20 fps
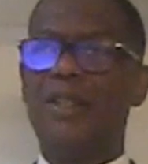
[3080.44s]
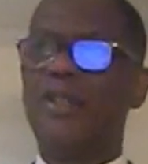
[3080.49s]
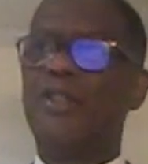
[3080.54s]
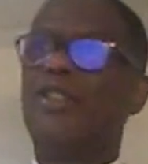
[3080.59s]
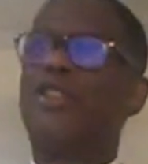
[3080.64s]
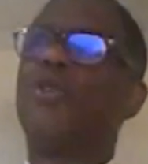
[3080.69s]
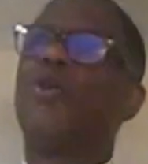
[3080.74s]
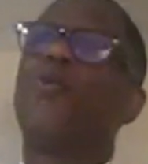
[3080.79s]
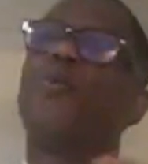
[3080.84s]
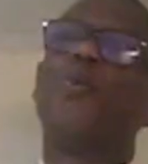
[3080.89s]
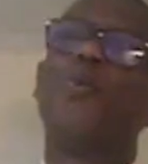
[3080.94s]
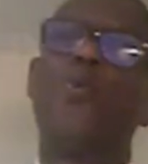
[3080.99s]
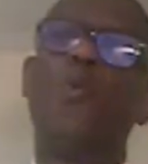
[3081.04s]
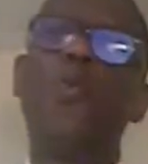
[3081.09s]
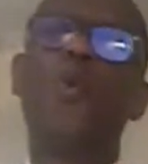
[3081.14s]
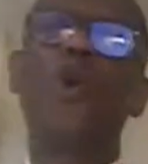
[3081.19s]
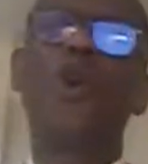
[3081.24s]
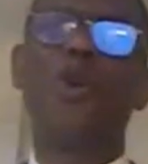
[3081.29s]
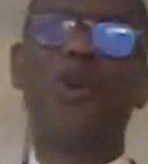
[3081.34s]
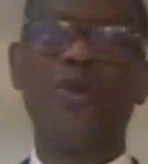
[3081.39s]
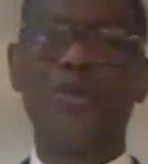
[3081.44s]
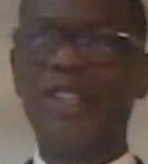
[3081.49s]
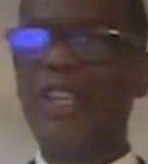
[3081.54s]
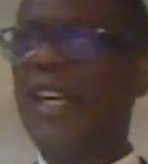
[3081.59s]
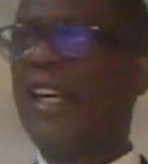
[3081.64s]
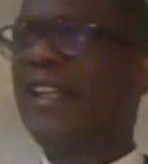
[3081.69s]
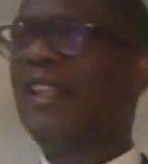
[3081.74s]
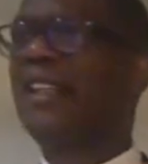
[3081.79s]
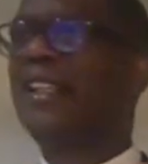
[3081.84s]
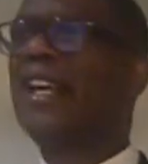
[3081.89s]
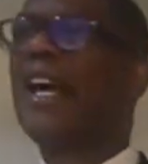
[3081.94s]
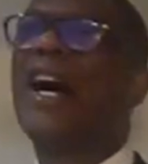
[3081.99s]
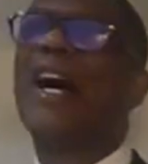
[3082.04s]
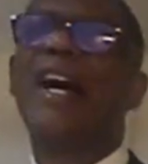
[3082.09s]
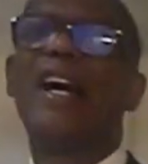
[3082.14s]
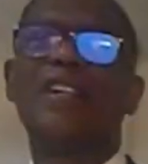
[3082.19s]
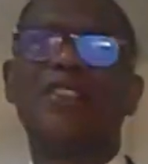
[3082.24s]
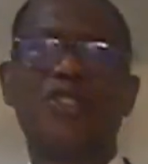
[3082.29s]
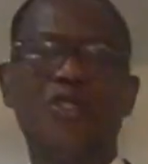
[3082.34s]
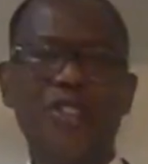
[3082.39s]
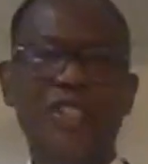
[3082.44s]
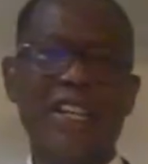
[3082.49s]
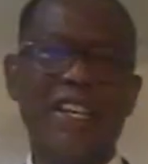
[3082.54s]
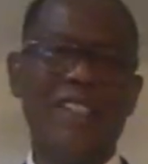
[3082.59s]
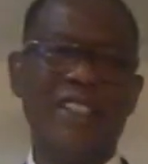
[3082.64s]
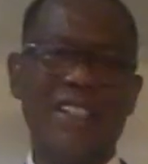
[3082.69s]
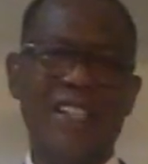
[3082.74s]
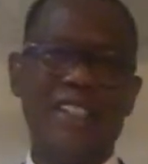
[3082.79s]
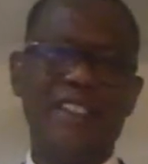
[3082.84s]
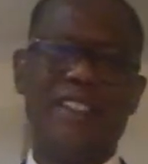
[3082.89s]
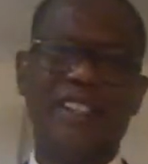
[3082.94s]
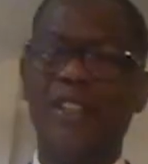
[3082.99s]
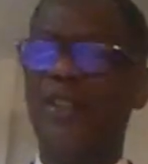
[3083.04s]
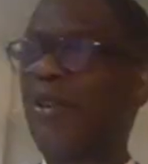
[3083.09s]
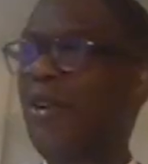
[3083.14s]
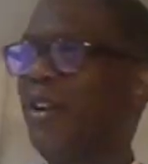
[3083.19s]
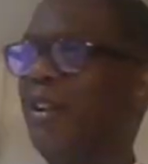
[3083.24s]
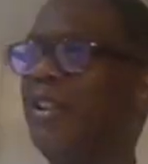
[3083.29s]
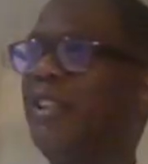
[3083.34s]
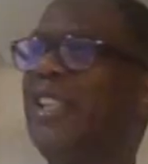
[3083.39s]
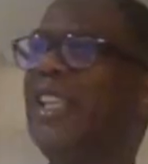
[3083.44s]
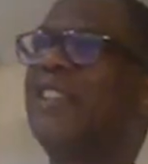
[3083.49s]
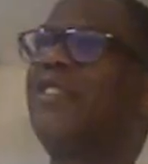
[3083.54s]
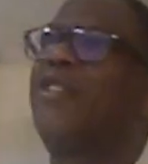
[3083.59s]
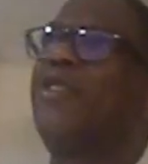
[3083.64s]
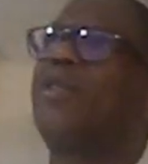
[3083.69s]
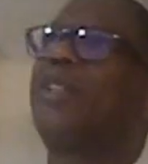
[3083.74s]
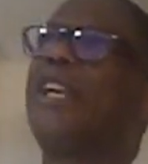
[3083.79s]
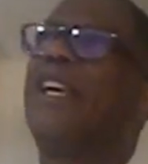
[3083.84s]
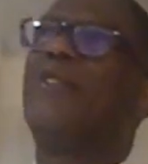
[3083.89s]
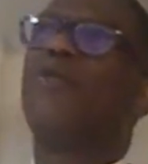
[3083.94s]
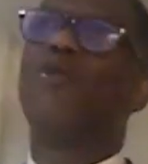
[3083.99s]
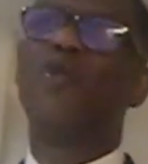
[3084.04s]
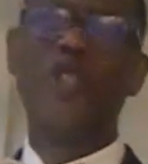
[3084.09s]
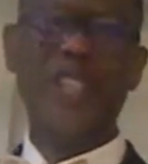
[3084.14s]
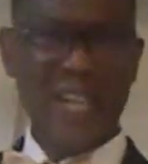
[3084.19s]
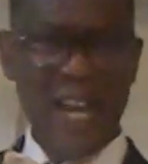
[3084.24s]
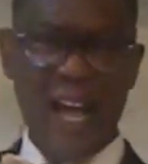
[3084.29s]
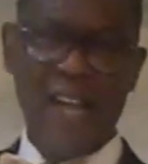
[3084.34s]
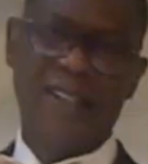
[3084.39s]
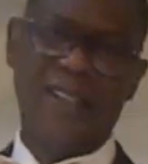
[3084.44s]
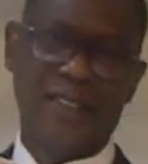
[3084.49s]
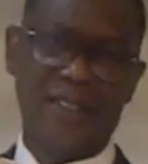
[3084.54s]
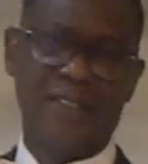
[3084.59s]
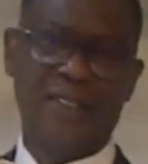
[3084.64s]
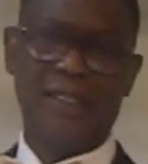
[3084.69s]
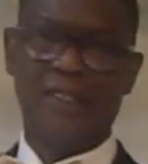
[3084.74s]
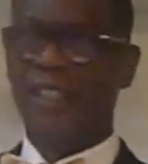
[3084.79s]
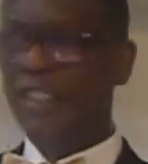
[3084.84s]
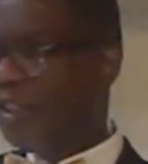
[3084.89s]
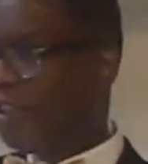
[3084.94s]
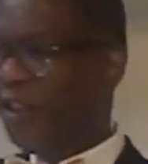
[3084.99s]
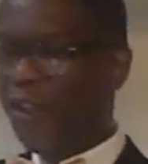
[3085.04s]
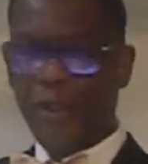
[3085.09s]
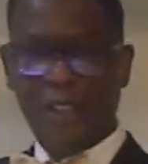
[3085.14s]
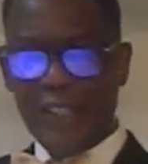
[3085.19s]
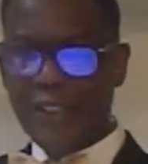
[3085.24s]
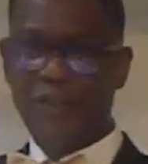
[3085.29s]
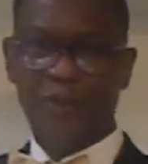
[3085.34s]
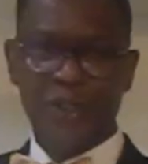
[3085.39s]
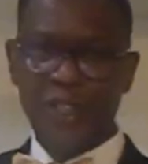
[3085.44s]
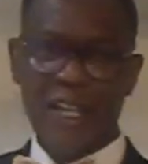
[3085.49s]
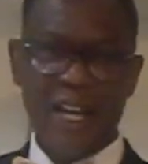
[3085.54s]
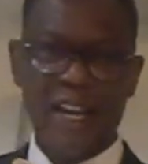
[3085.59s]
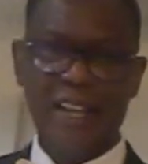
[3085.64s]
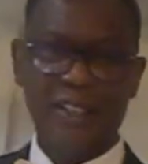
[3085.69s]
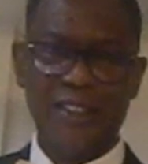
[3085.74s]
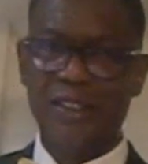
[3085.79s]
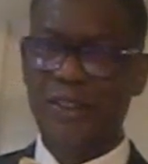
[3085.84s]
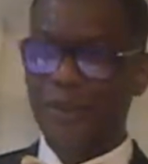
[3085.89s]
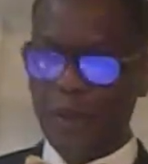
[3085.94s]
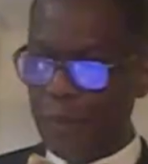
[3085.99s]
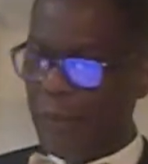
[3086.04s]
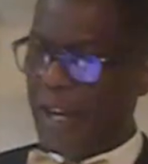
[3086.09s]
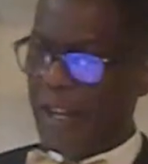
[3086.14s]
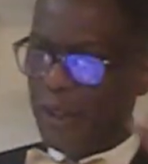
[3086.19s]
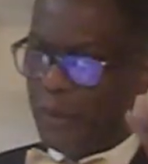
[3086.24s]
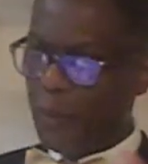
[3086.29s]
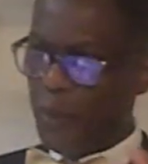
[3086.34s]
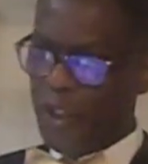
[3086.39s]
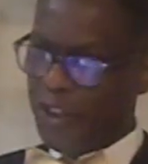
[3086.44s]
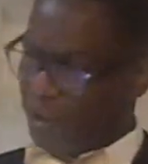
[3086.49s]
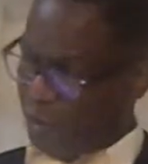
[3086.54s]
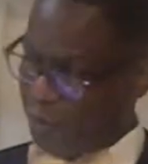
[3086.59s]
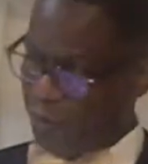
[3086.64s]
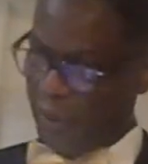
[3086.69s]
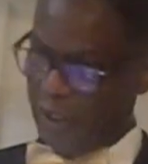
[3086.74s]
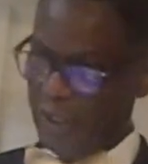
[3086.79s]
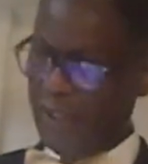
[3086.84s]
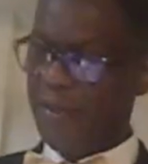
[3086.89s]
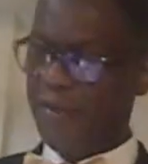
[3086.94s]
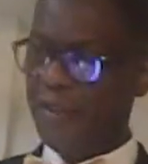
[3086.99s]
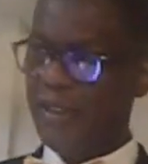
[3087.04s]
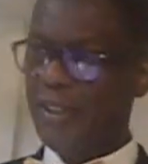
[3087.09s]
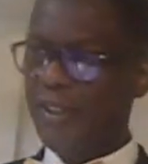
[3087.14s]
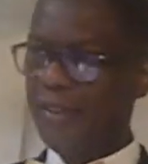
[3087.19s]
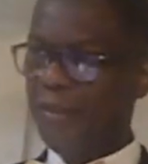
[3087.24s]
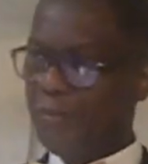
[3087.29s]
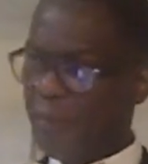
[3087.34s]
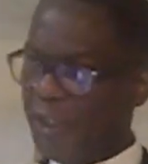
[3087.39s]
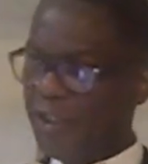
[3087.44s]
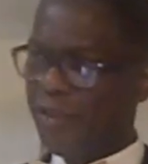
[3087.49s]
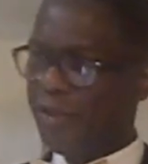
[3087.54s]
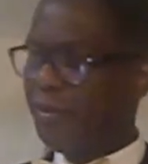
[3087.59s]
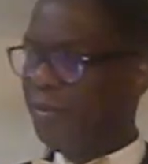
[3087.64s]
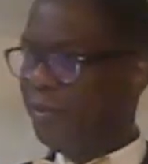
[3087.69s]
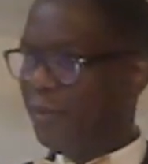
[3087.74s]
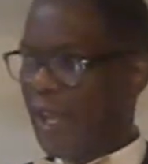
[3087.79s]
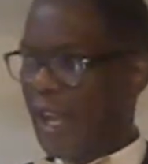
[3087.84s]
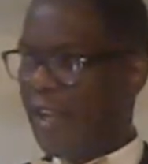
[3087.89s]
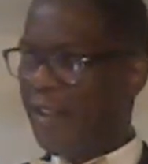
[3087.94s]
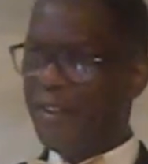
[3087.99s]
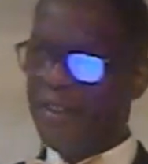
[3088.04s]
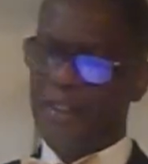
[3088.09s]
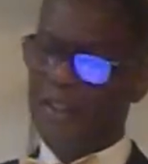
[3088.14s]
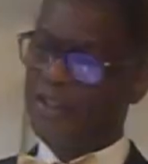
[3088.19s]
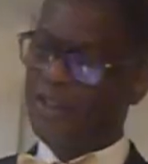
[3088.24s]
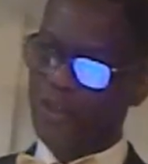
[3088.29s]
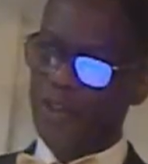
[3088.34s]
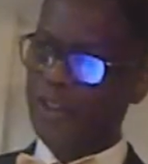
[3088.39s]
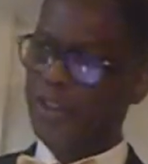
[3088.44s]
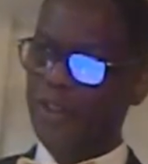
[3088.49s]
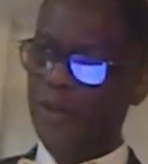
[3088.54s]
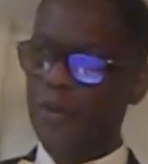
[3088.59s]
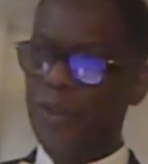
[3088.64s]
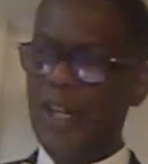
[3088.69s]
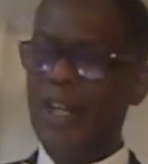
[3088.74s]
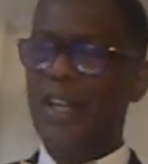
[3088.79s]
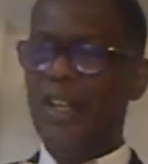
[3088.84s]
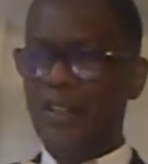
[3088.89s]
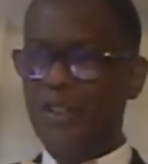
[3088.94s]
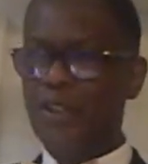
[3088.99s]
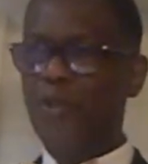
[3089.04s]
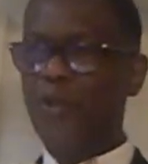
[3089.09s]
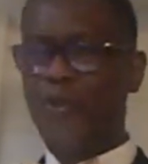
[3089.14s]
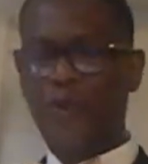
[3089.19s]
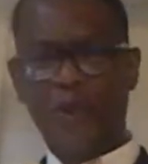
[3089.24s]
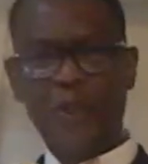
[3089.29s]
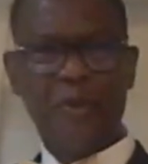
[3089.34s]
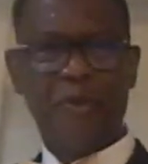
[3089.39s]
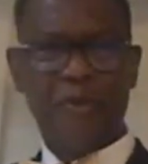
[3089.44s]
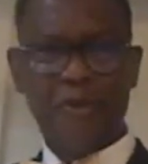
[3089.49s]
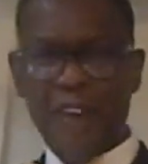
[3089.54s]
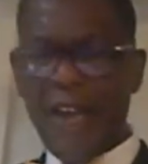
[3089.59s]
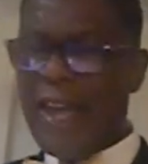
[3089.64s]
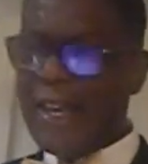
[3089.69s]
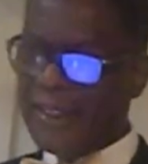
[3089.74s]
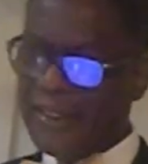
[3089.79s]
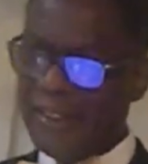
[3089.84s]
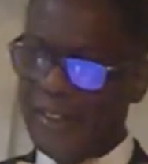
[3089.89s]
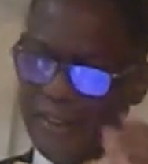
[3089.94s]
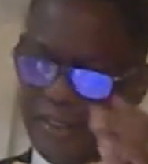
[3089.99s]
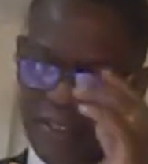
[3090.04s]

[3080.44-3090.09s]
the world that God created, as they call it. Let's look at reality. Let's look at reality, no matter what you believe in. Muslim, atheist, Christian. The fact is